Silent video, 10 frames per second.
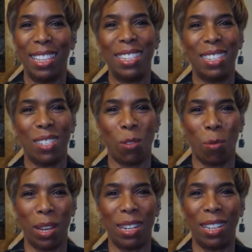This is
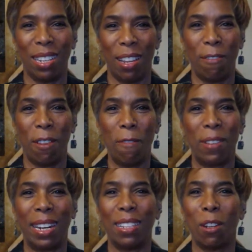Loretta Huff,
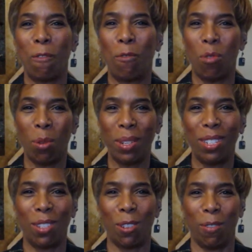and I look forward
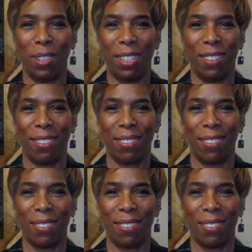to serving you.